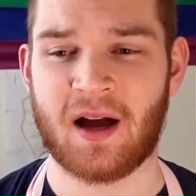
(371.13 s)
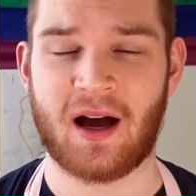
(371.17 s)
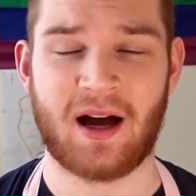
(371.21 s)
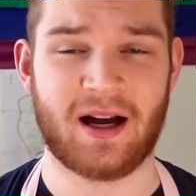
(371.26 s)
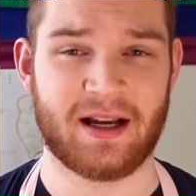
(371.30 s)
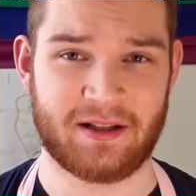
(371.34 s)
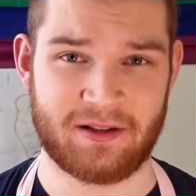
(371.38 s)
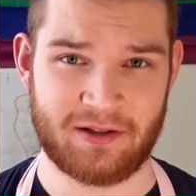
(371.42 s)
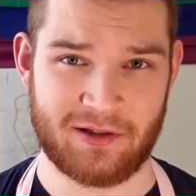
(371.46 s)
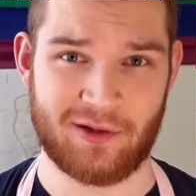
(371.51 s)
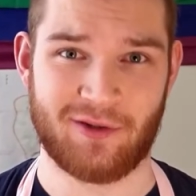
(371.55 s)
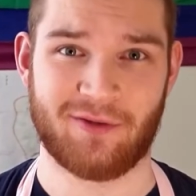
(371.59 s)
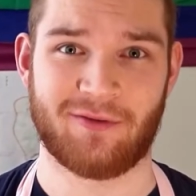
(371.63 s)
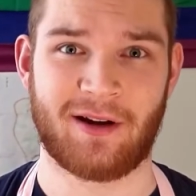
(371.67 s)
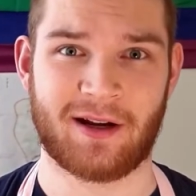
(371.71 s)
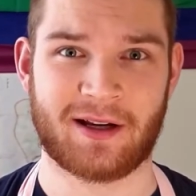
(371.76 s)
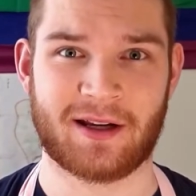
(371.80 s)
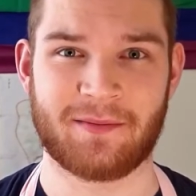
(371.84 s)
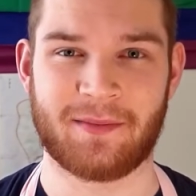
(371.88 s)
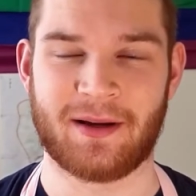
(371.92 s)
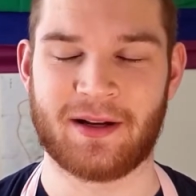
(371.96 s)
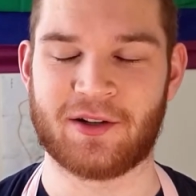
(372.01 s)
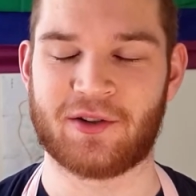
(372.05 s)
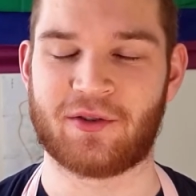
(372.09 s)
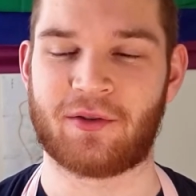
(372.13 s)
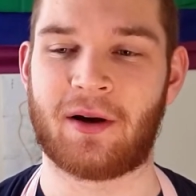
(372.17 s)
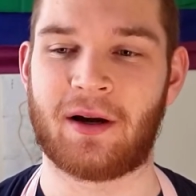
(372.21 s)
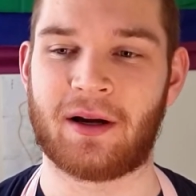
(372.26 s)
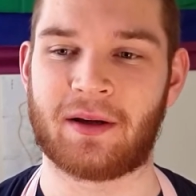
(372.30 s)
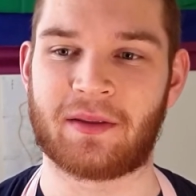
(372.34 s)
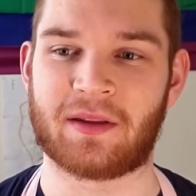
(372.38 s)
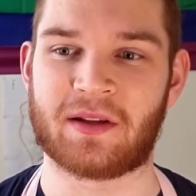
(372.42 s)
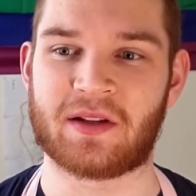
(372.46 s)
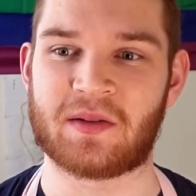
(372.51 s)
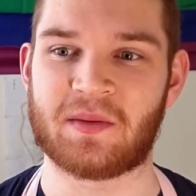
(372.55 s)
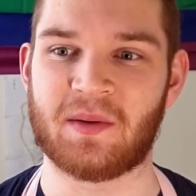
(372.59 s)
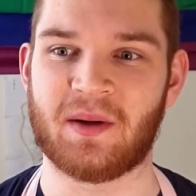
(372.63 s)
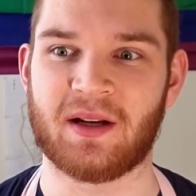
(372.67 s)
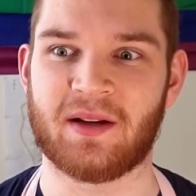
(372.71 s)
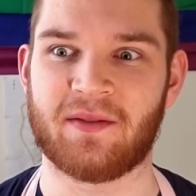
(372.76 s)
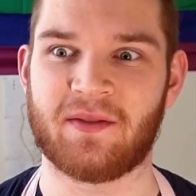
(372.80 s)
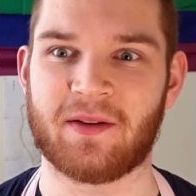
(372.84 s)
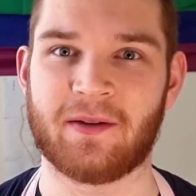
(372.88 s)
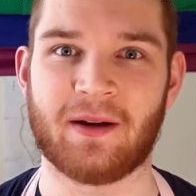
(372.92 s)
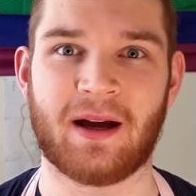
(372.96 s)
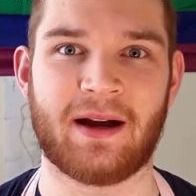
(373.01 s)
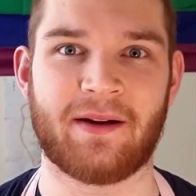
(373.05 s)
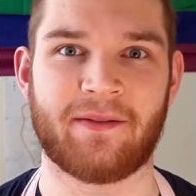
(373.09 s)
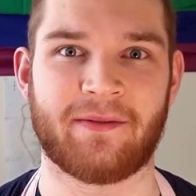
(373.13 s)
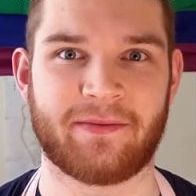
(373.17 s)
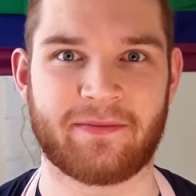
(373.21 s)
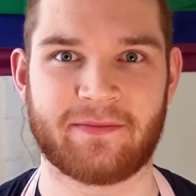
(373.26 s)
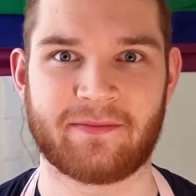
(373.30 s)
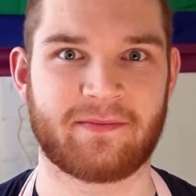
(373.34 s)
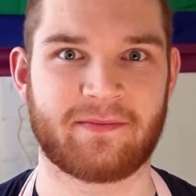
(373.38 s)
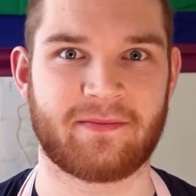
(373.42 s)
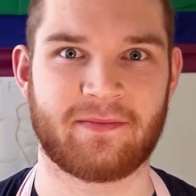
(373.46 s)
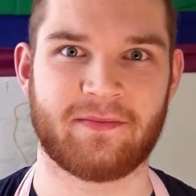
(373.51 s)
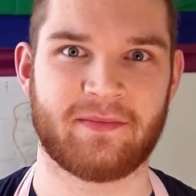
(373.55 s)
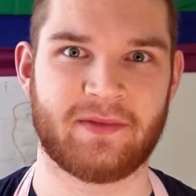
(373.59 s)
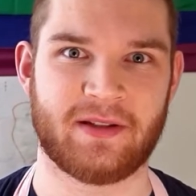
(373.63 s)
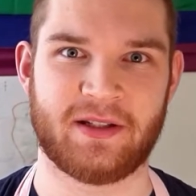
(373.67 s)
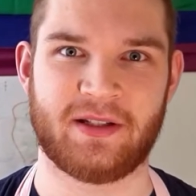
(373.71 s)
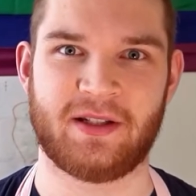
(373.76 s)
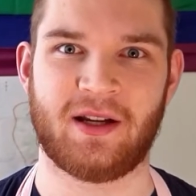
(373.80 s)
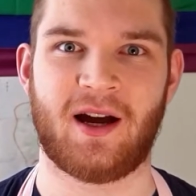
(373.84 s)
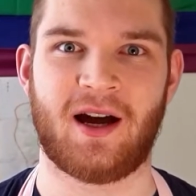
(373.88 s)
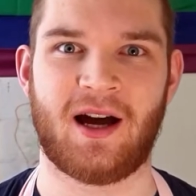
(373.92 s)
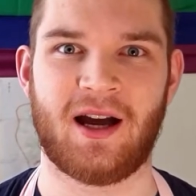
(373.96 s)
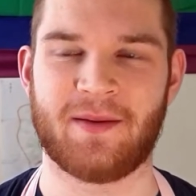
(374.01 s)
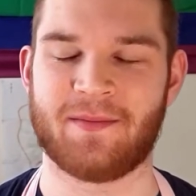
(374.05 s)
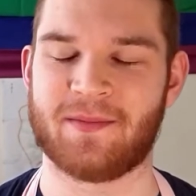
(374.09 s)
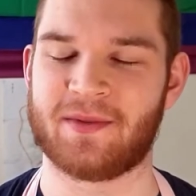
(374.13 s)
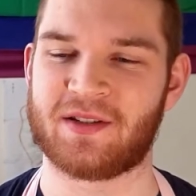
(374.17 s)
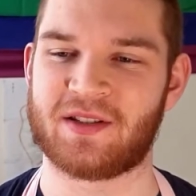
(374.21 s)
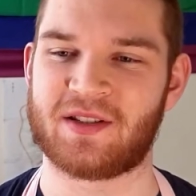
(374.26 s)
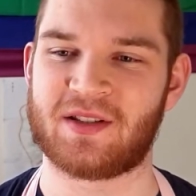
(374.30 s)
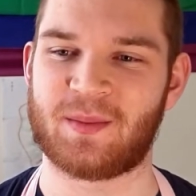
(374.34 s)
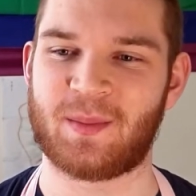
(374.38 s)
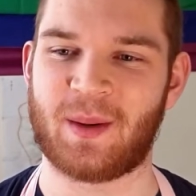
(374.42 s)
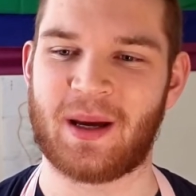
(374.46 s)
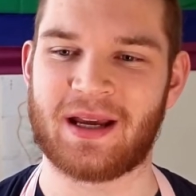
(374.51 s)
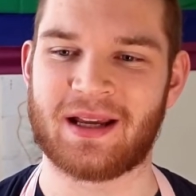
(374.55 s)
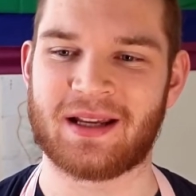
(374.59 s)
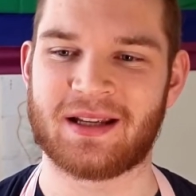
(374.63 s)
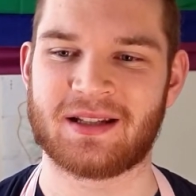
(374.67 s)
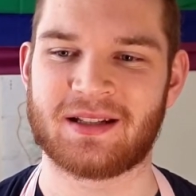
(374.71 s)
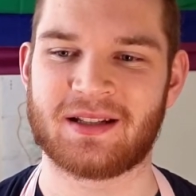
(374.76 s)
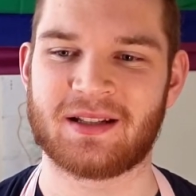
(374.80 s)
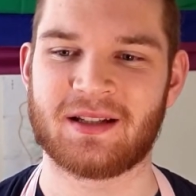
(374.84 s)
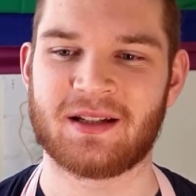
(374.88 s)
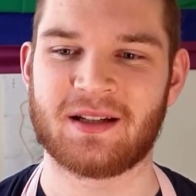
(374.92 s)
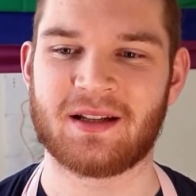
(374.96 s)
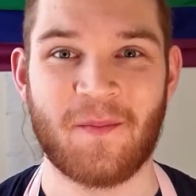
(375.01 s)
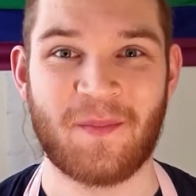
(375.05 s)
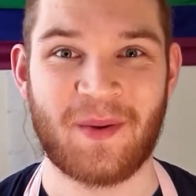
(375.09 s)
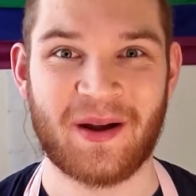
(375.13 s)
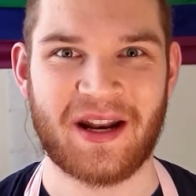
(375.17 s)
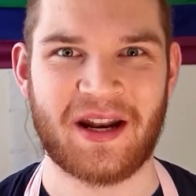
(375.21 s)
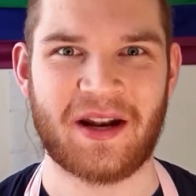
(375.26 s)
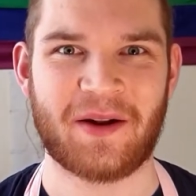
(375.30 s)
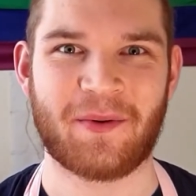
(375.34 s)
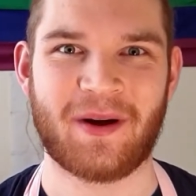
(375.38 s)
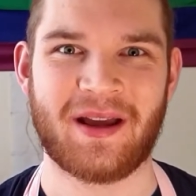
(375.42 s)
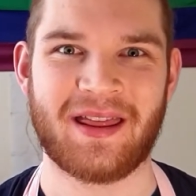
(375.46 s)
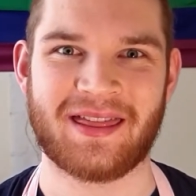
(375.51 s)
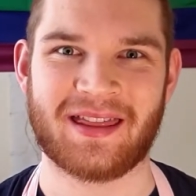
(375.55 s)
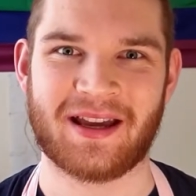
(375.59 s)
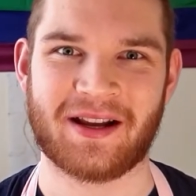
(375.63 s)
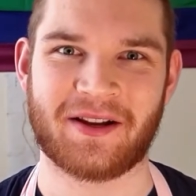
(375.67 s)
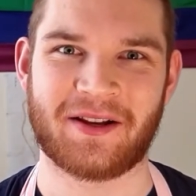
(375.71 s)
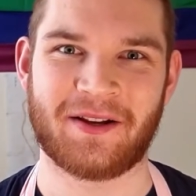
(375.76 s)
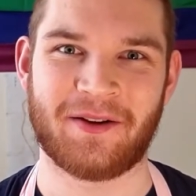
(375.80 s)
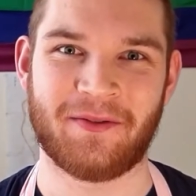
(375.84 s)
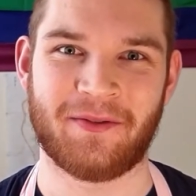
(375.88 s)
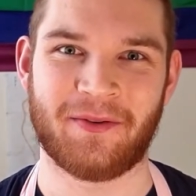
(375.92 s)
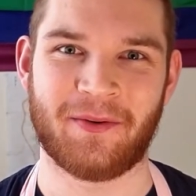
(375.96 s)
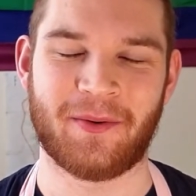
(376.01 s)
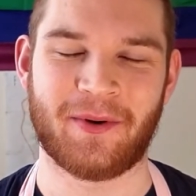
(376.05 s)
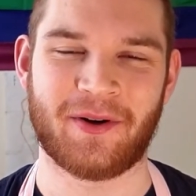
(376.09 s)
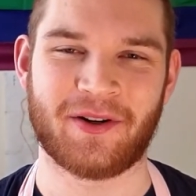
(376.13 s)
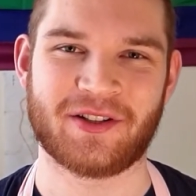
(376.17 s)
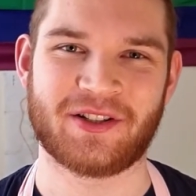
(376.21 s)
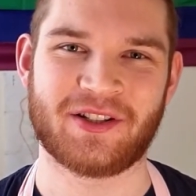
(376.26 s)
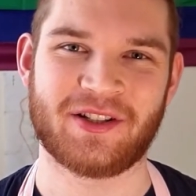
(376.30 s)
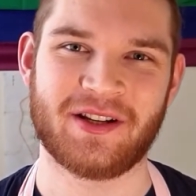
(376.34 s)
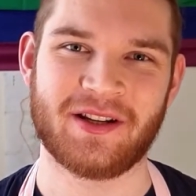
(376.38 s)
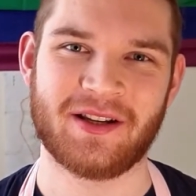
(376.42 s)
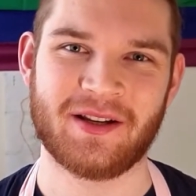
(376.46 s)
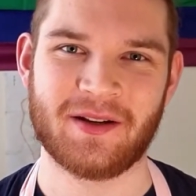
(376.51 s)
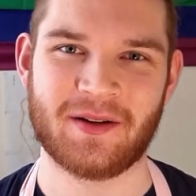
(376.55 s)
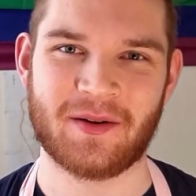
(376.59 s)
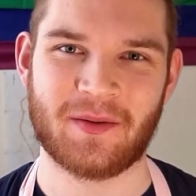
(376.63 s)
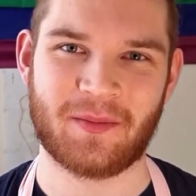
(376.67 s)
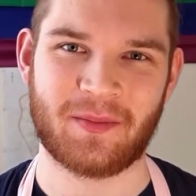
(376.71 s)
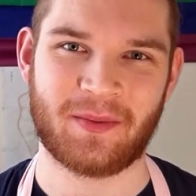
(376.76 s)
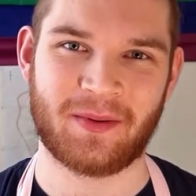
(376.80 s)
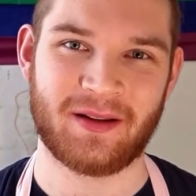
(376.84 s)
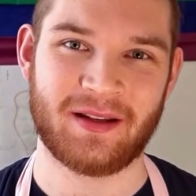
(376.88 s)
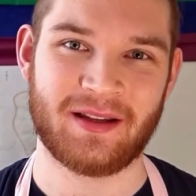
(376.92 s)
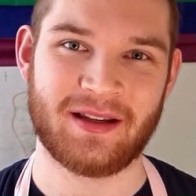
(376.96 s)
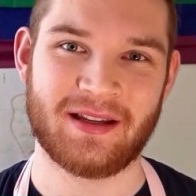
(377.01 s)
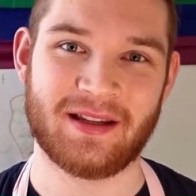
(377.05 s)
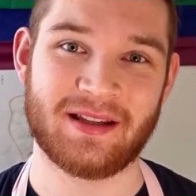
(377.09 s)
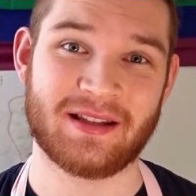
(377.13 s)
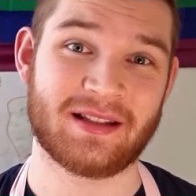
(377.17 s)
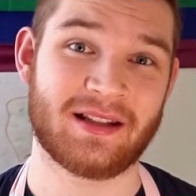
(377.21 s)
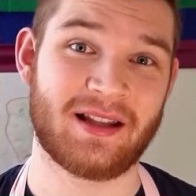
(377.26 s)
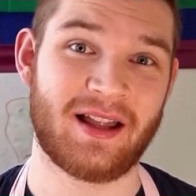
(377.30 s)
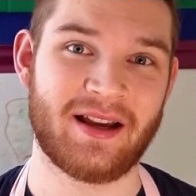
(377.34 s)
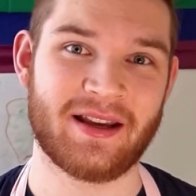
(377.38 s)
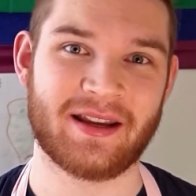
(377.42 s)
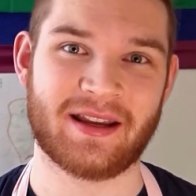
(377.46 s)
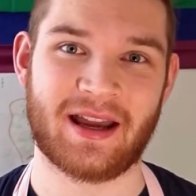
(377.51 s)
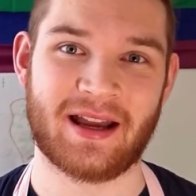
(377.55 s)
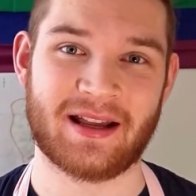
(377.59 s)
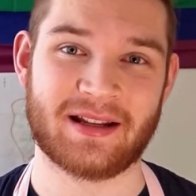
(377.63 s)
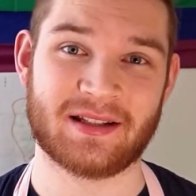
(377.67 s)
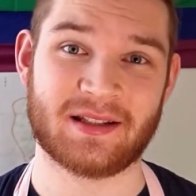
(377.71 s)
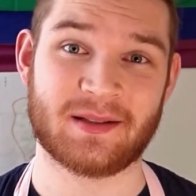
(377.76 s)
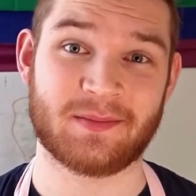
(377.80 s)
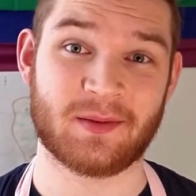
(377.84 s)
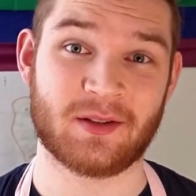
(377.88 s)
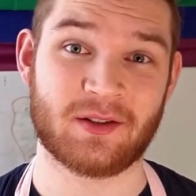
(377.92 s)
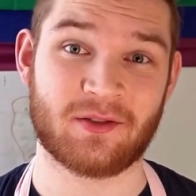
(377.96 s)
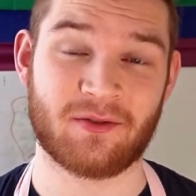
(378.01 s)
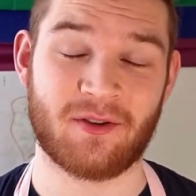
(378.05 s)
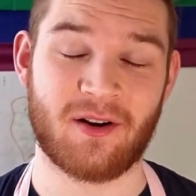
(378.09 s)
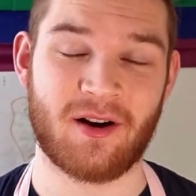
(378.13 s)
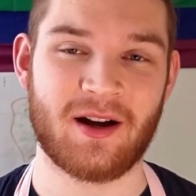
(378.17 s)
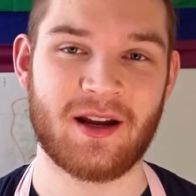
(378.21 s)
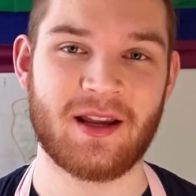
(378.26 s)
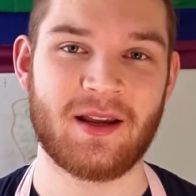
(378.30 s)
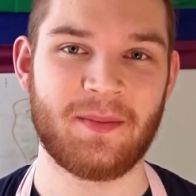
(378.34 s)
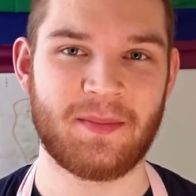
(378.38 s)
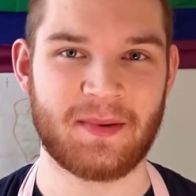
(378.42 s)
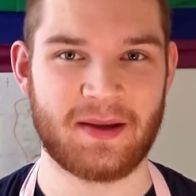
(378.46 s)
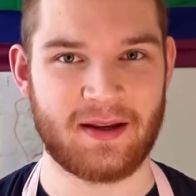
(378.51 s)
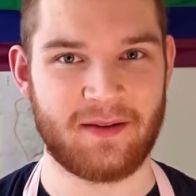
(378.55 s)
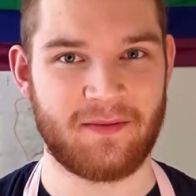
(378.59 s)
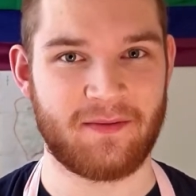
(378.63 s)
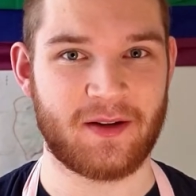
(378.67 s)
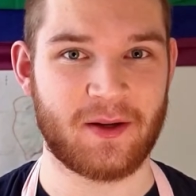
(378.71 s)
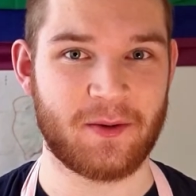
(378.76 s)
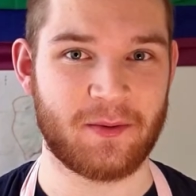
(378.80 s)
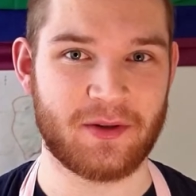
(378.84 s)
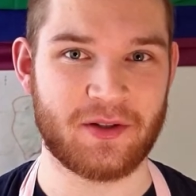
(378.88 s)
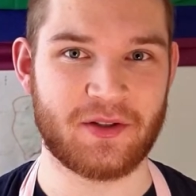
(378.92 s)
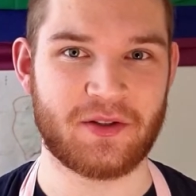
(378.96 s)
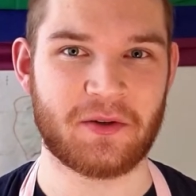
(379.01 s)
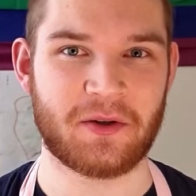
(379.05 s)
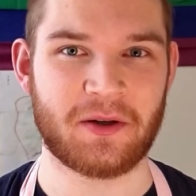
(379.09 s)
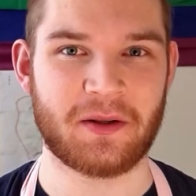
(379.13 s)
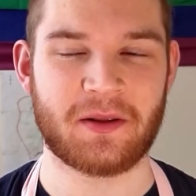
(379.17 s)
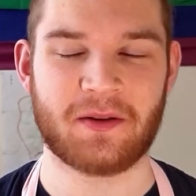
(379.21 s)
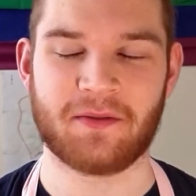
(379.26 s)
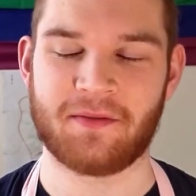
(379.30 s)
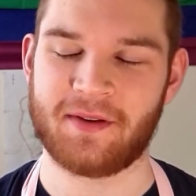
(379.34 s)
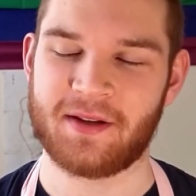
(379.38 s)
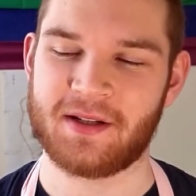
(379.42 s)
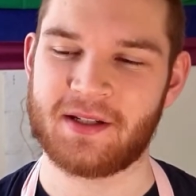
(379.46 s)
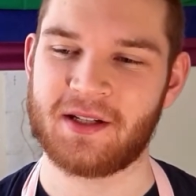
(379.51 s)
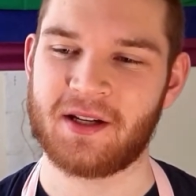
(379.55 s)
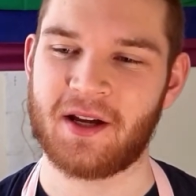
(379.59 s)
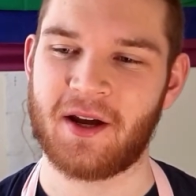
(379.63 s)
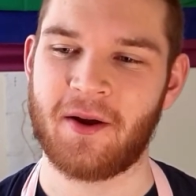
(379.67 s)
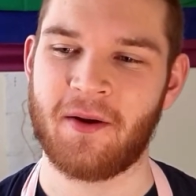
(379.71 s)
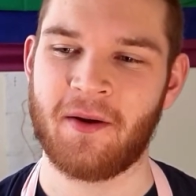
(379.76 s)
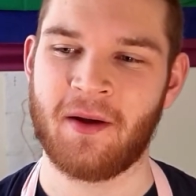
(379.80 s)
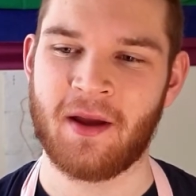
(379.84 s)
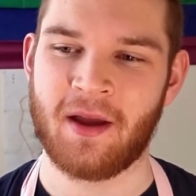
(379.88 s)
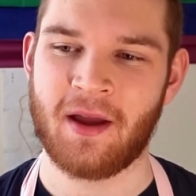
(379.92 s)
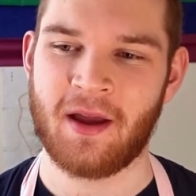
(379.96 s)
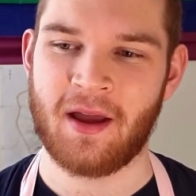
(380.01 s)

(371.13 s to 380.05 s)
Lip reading: I do recommend trying this one if you have the time and space. But anyway, thank you for watching. Please like and subscribe if you enjoyed the video.